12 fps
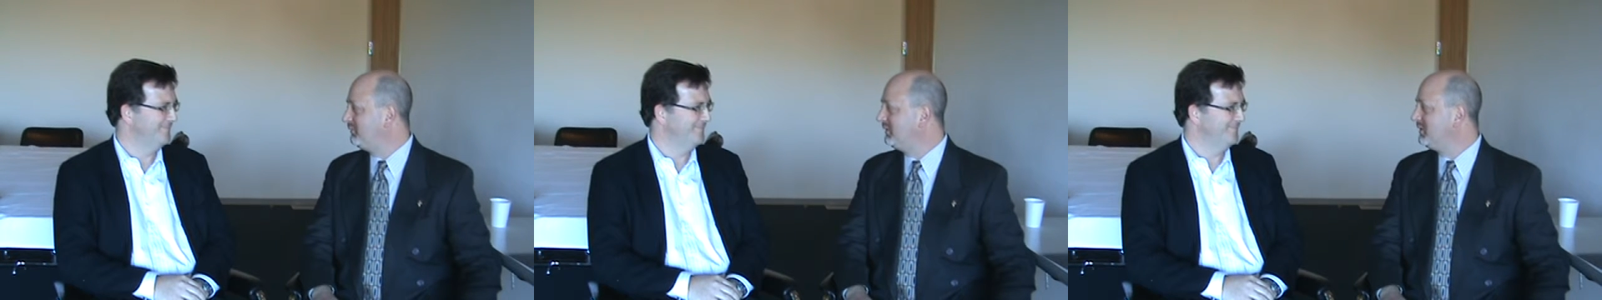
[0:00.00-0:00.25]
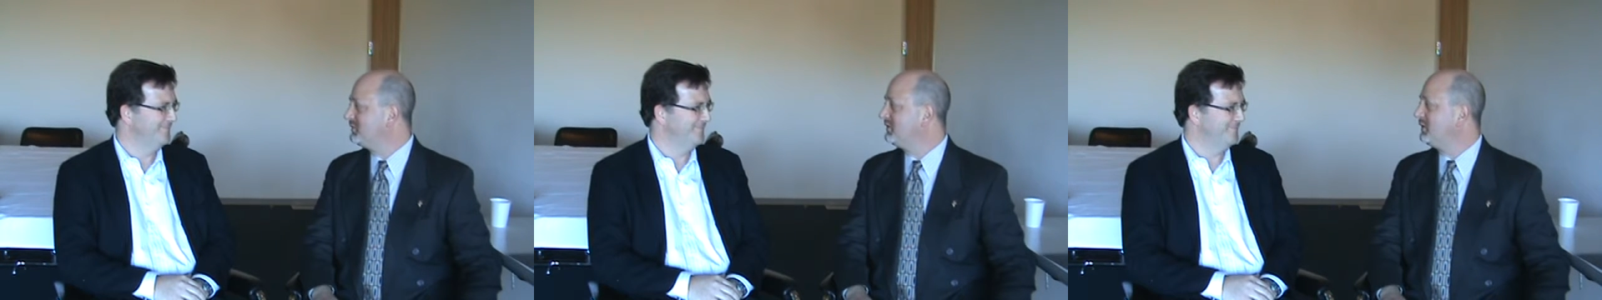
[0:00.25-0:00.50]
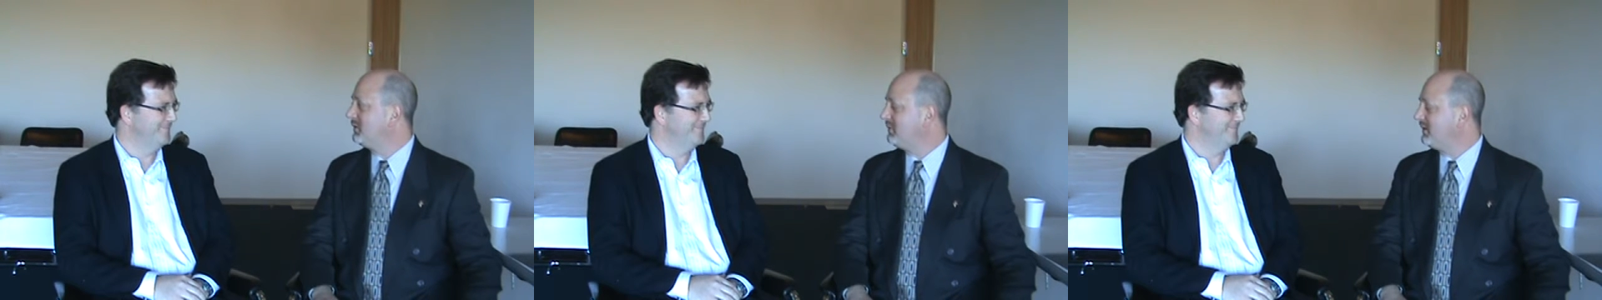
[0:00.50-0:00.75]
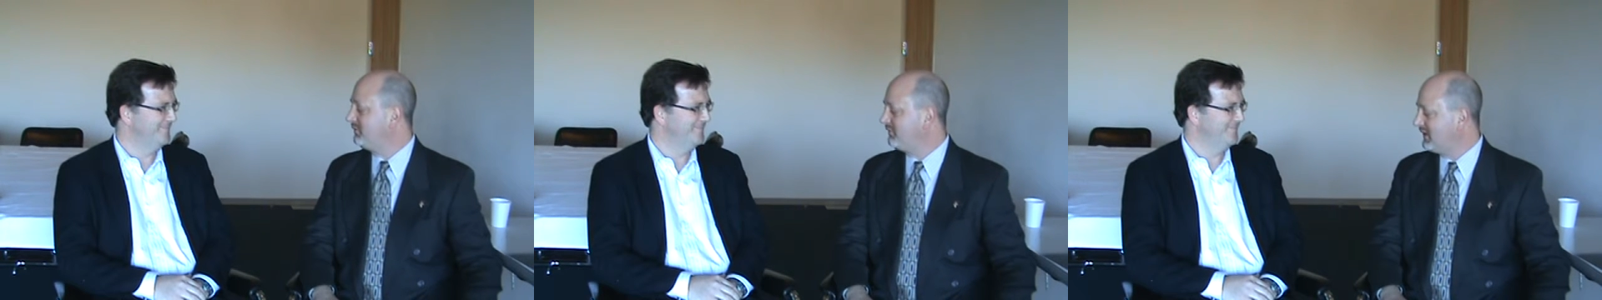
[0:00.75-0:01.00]
Speaker 1: of years and hearing
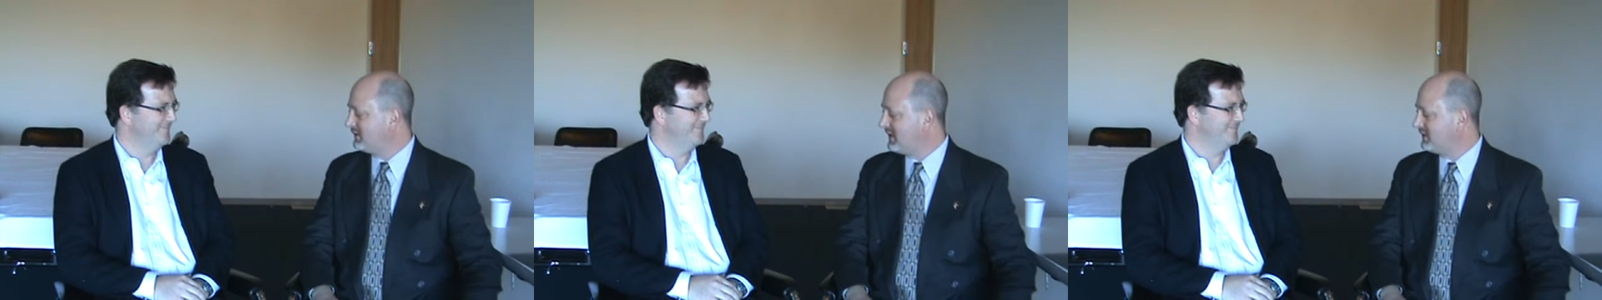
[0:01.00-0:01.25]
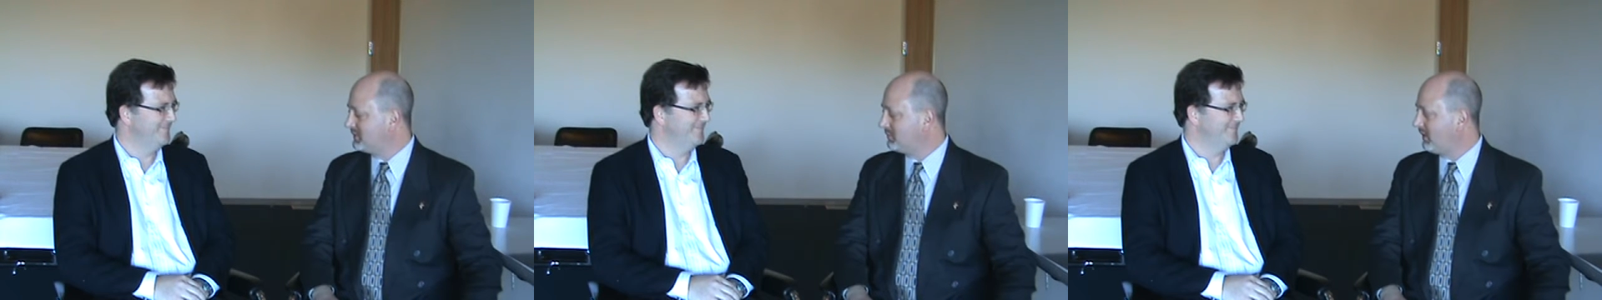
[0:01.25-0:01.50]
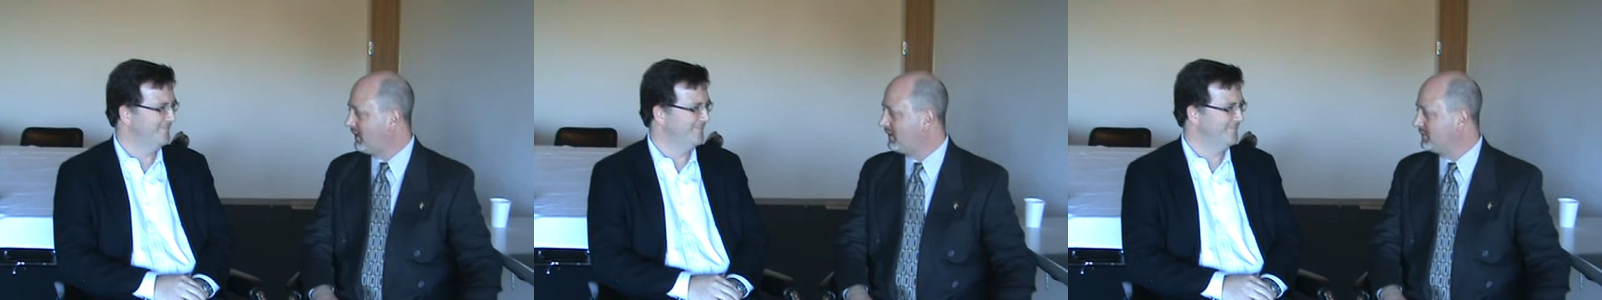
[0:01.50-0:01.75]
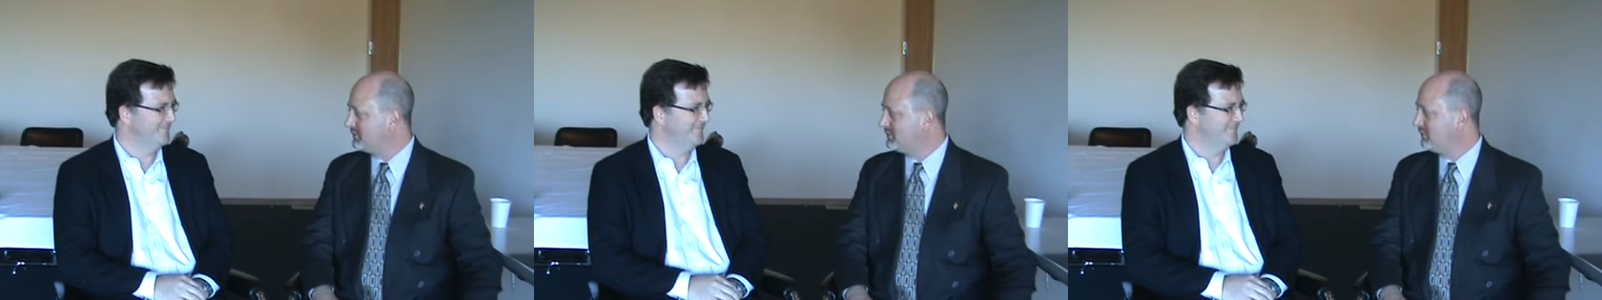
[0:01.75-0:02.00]
about the fantastic
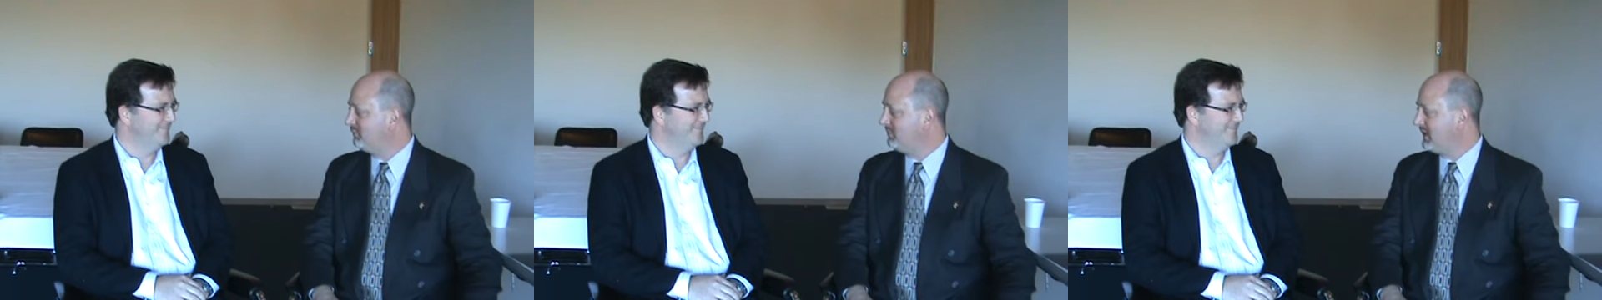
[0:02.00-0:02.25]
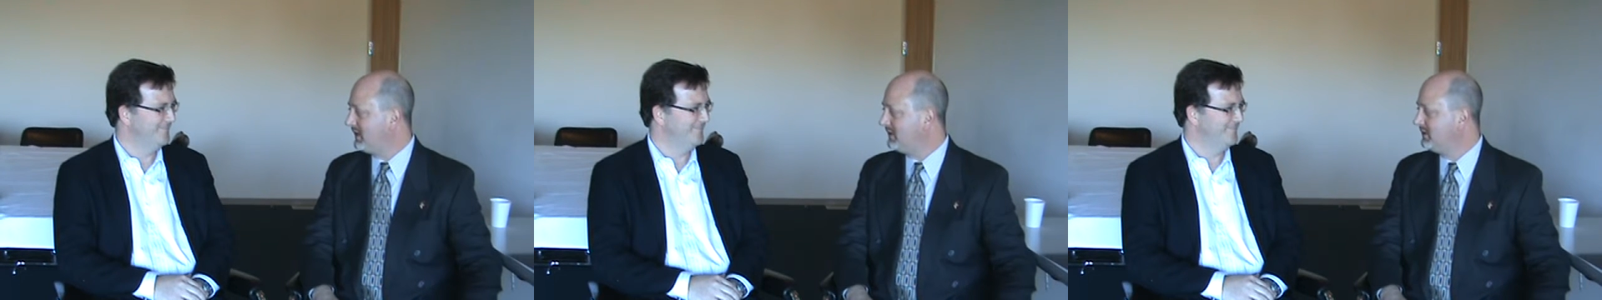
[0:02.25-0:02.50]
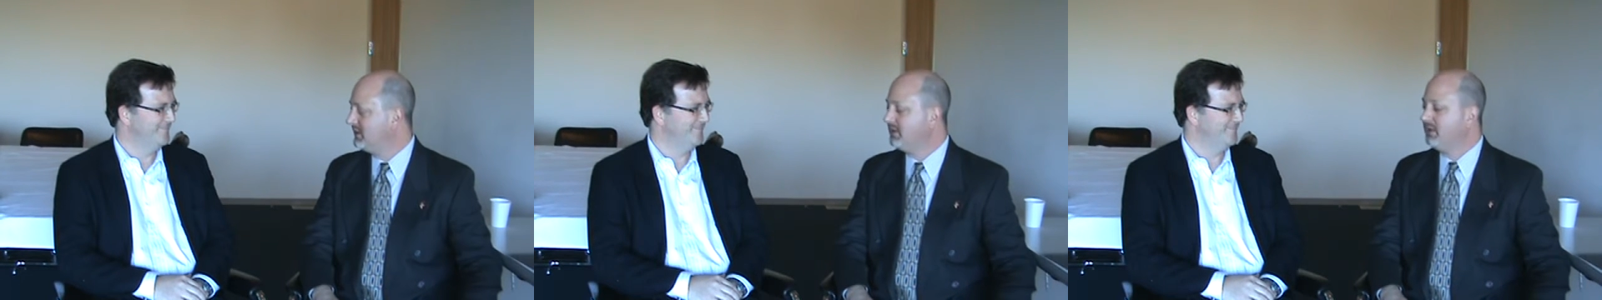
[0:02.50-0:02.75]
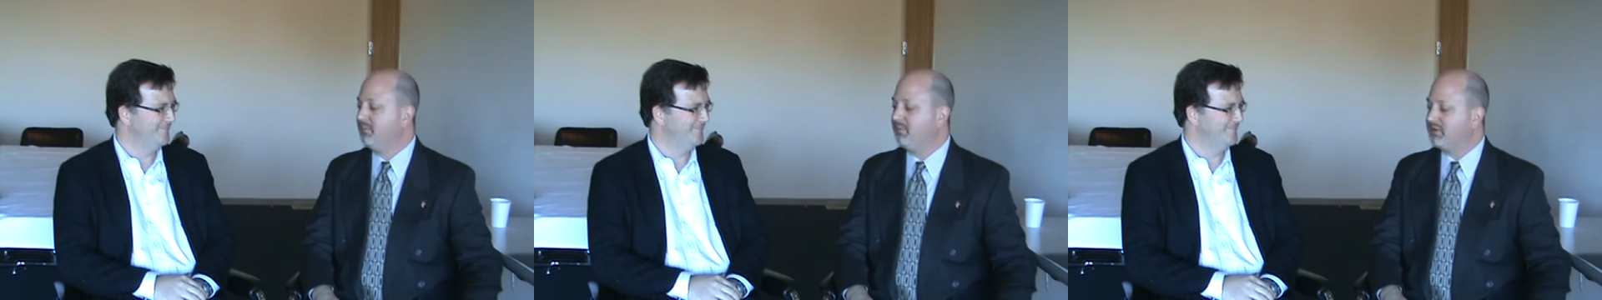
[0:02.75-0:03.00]
progress you've made.
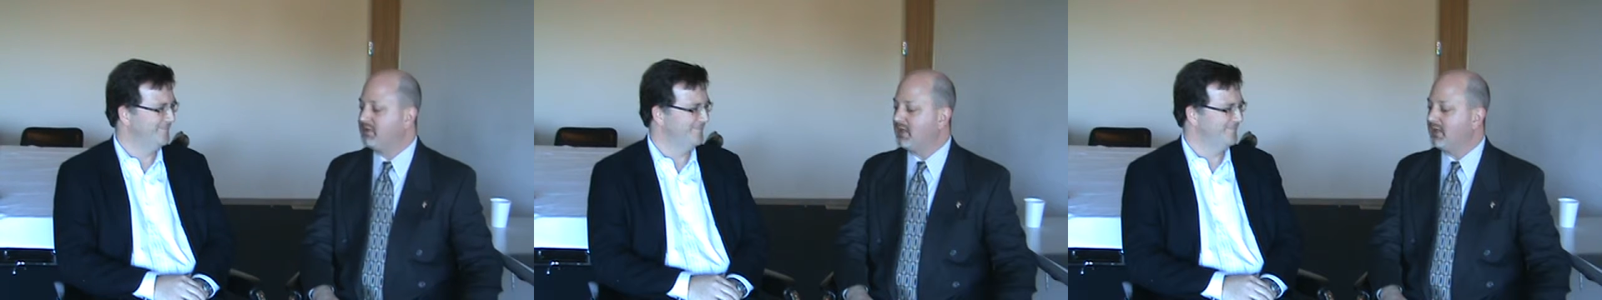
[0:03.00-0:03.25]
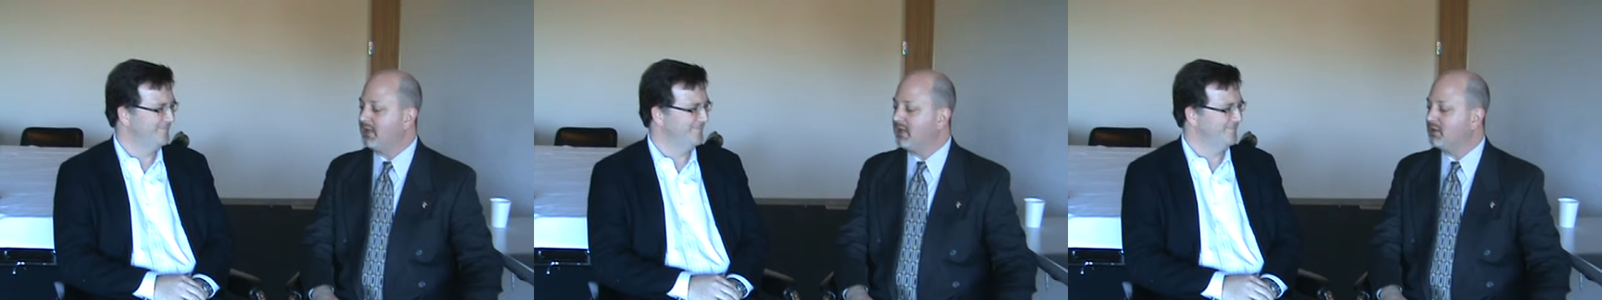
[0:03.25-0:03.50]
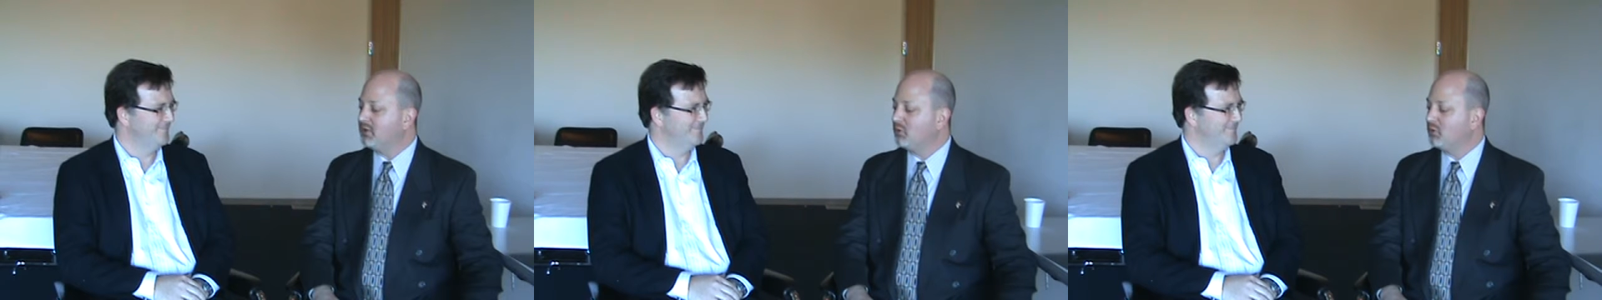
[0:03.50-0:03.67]
But uh, again,